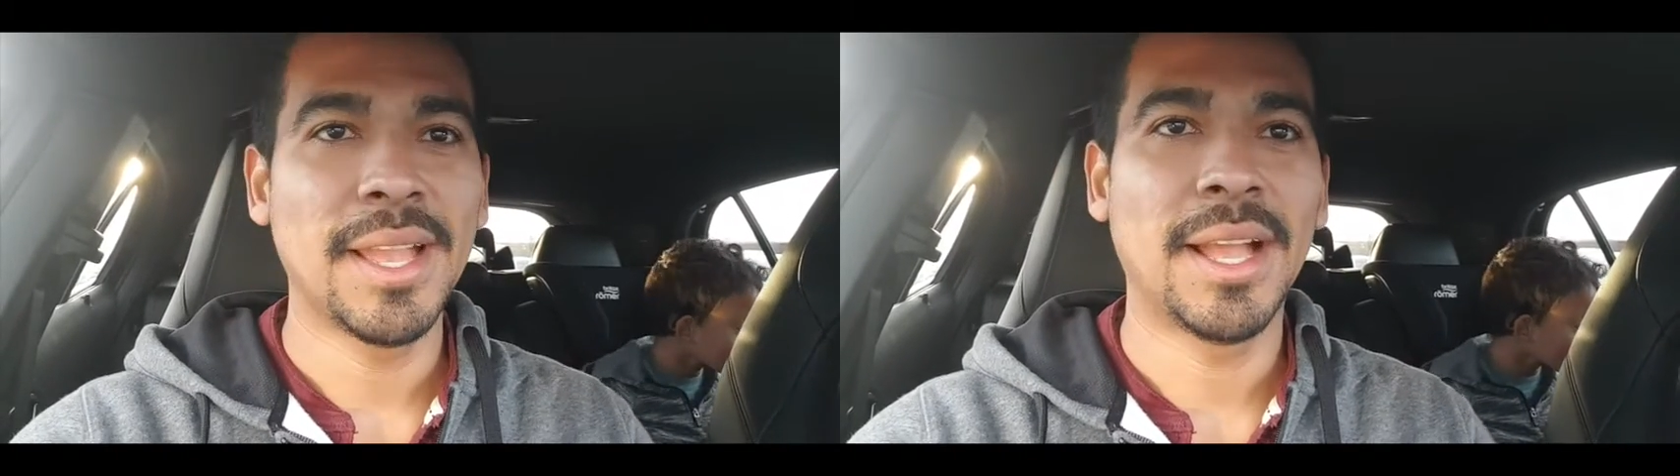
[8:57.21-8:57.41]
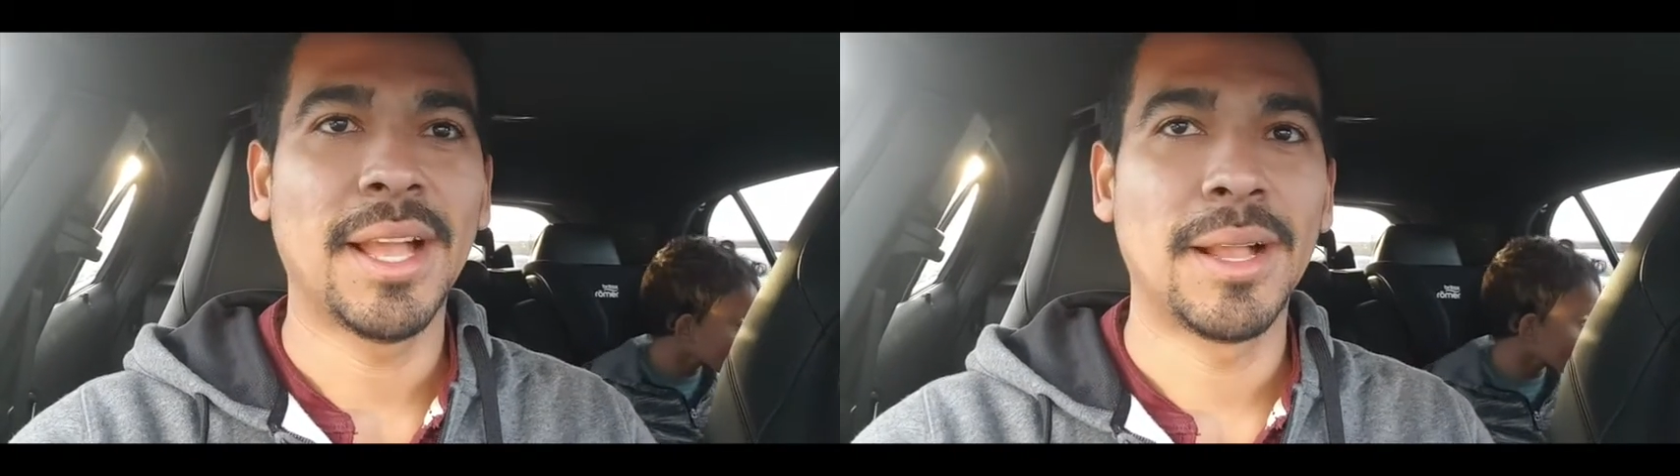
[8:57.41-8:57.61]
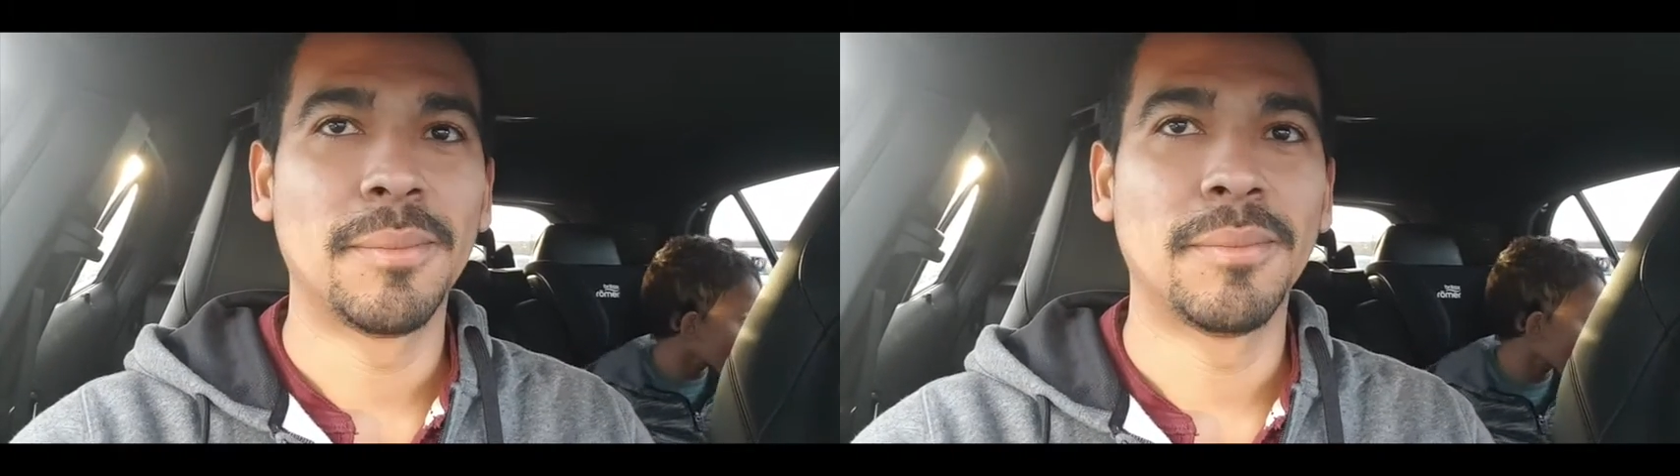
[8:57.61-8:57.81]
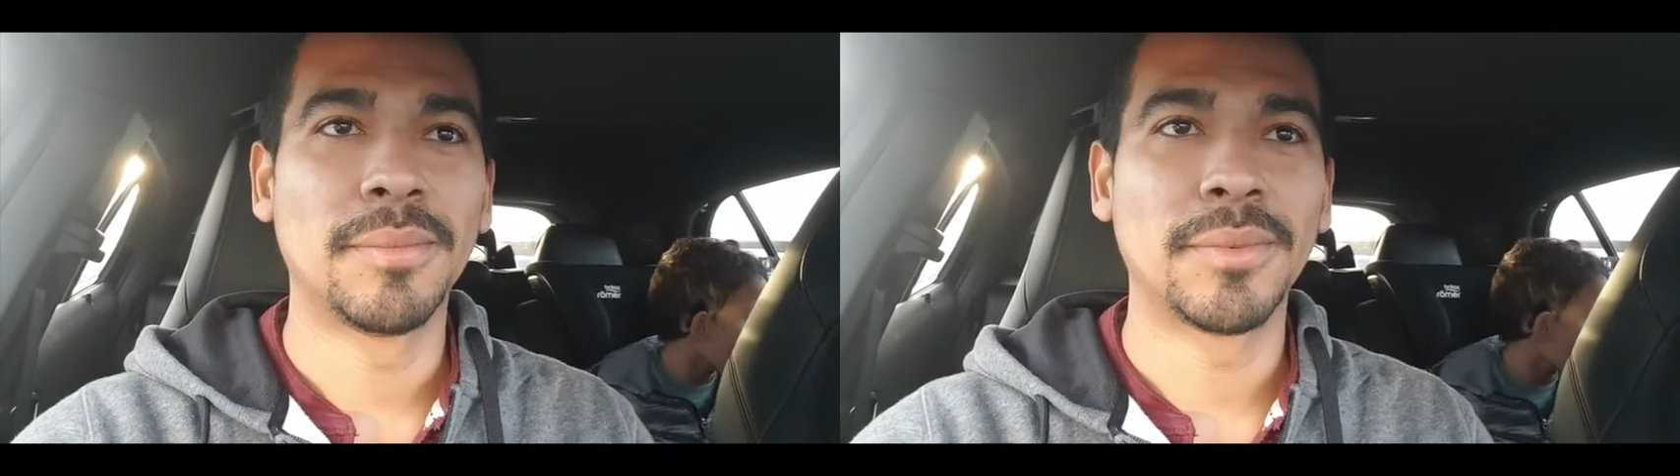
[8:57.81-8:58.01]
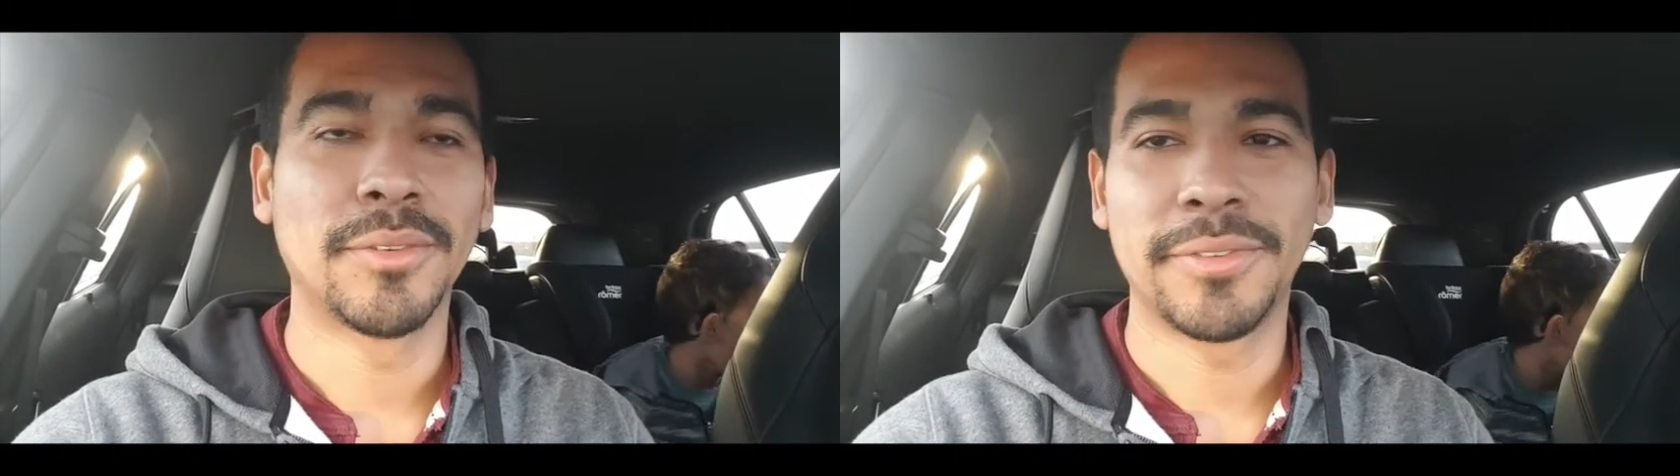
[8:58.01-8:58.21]

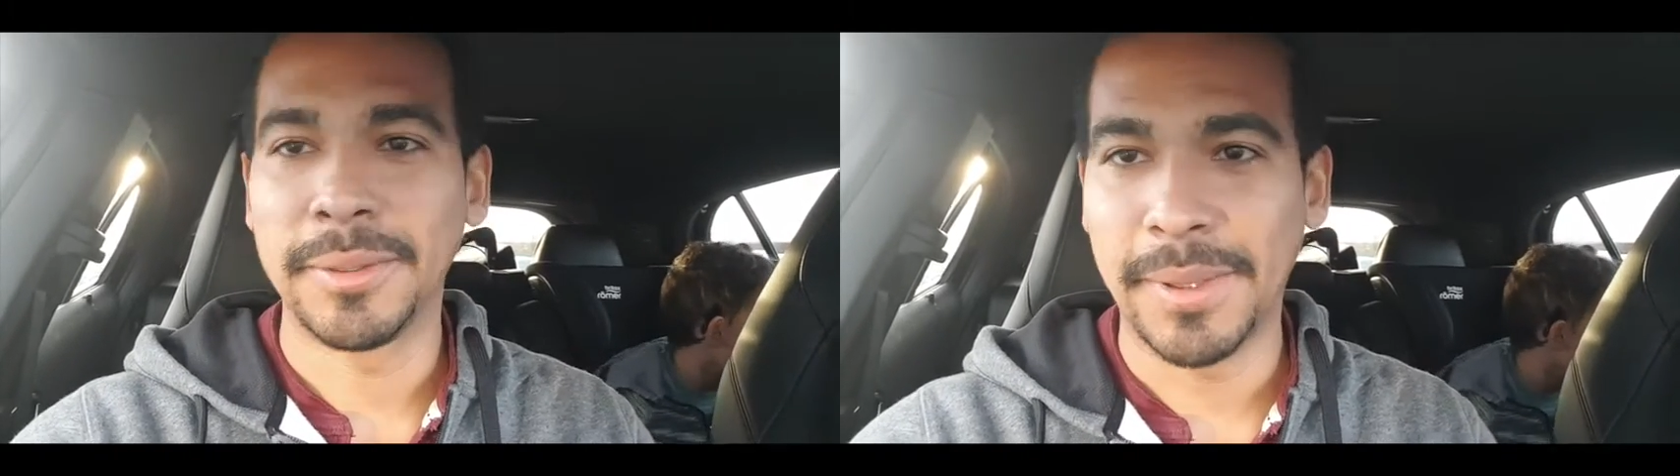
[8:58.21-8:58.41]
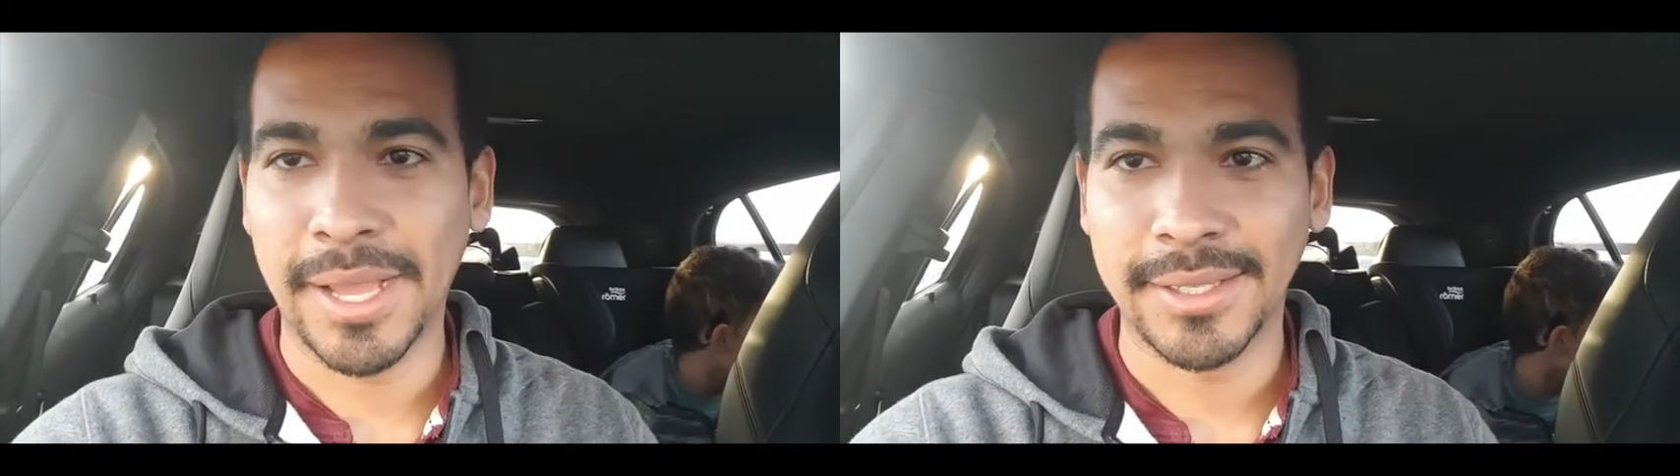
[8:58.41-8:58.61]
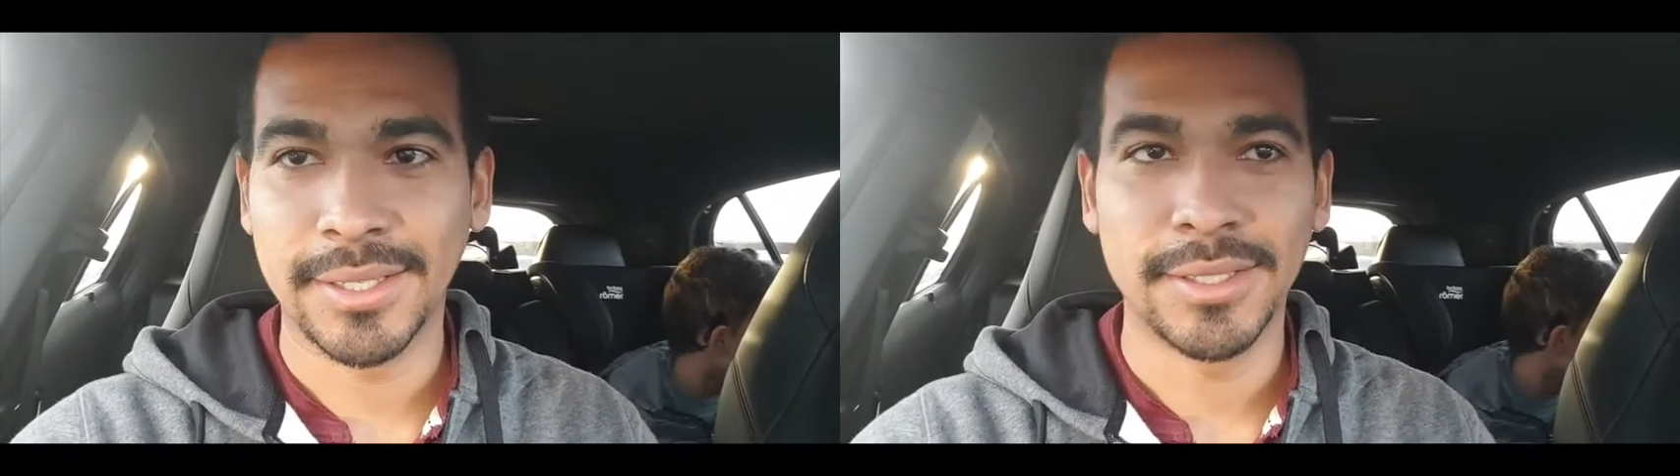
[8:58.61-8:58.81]
um, don't feel bad